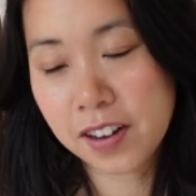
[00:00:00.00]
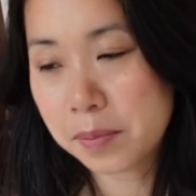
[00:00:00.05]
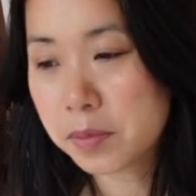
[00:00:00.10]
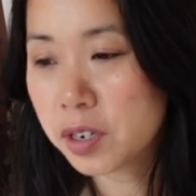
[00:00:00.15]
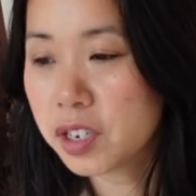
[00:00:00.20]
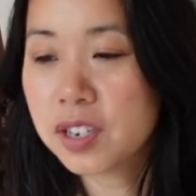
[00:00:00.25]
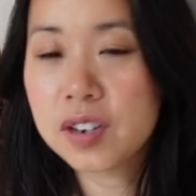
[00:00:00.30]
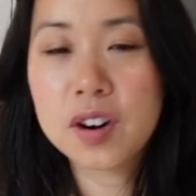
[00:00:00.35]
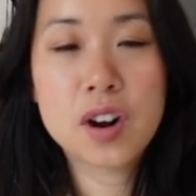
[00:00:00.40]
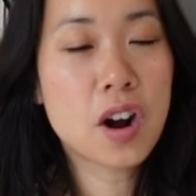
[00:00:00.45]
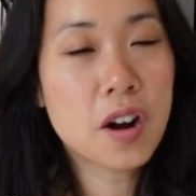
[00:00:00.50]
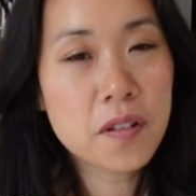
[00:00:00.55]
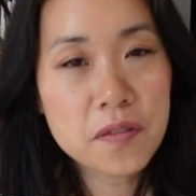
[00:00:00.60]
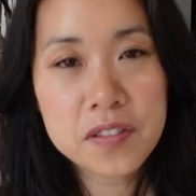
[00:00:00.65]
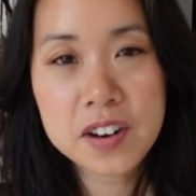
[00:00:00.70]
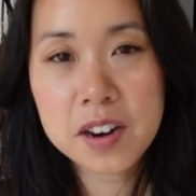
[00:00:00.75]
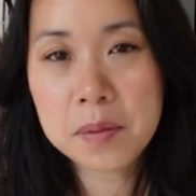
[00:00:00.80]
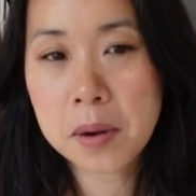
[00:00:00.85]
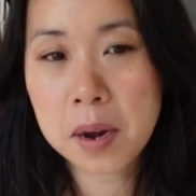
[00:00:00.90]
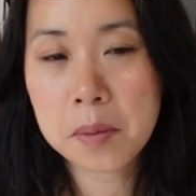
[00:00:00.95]
I'm just not
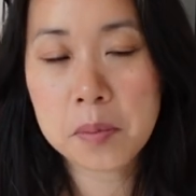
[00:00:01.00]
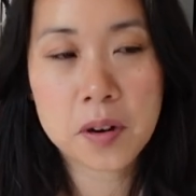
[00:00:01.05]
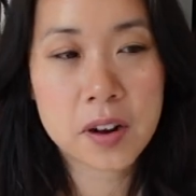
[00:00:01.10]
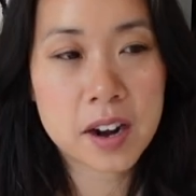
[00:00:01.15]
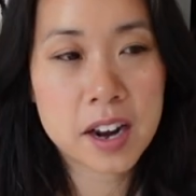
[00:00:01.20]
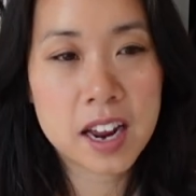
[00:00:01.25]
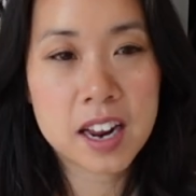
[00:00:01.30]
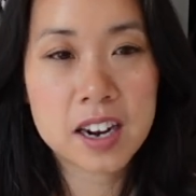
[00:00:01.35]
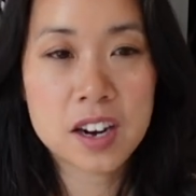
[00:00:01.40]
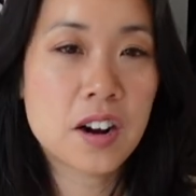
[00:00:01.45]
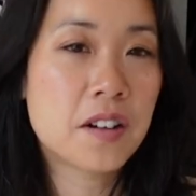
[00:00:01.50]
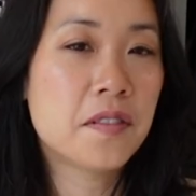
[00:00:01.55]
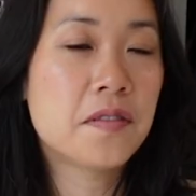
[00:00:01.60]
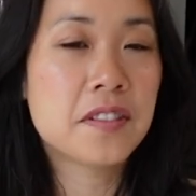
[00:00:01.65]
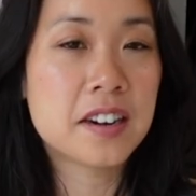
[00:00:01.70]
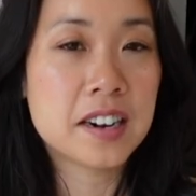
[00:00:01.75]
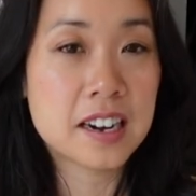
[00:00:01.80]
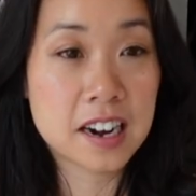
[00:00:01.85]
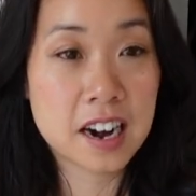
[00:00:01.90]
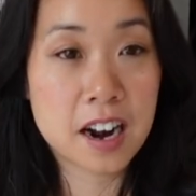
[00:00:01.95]
confident in my body and
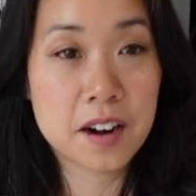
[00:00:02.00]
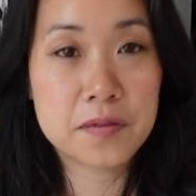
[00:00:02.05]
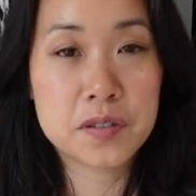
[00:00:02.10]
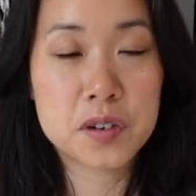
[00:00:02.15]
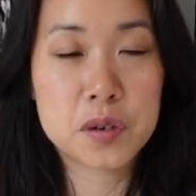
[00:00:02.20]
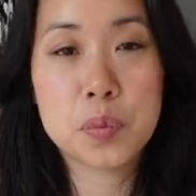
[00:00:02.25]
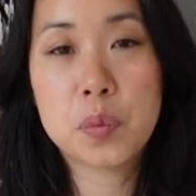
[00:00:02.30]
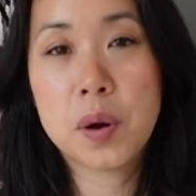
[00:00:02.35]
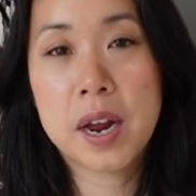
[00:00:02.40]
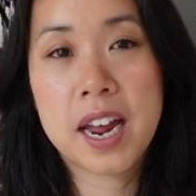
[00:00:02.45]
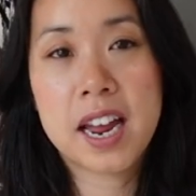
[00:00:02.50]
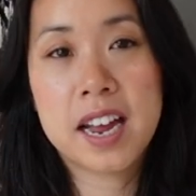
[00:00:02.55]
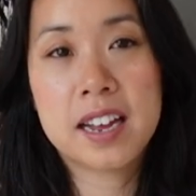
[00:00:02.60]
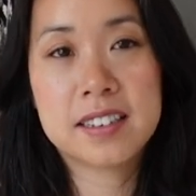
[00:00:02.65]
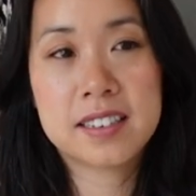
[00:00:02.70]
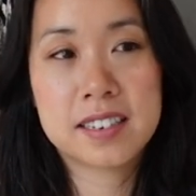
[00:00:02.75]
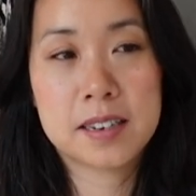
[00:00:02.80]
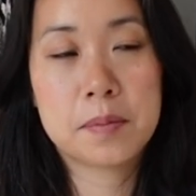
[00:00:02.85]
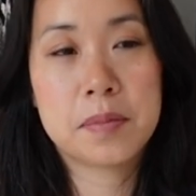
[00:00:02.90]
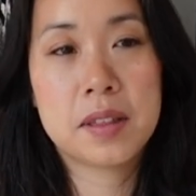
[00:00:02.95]
confident enough to wear
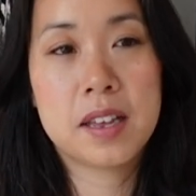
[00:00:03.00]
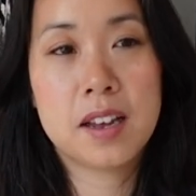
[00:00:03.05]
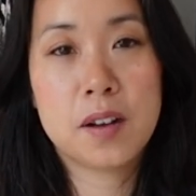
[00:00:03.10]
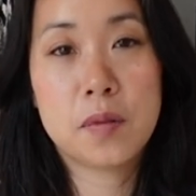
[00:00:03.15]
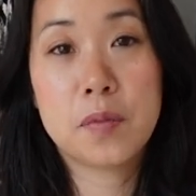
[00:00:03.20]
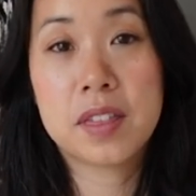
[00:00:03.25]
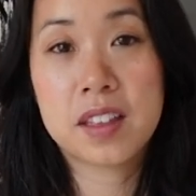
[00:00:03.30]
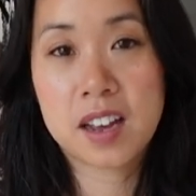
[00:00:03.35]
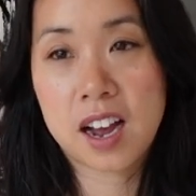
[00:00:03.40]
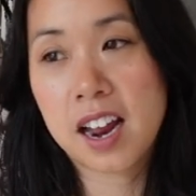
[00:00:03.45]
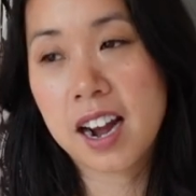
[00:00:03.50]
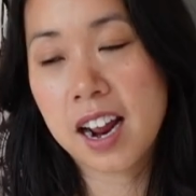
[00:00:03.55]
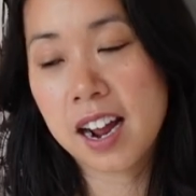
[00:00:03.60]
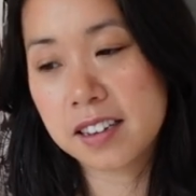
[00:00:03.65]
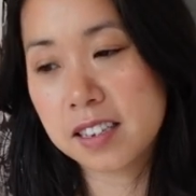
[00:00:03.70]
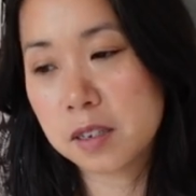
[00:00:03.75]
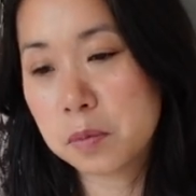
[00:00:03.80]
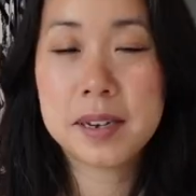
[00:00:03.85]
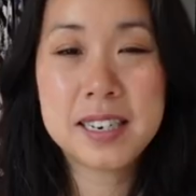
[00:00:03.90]
something with cutouts,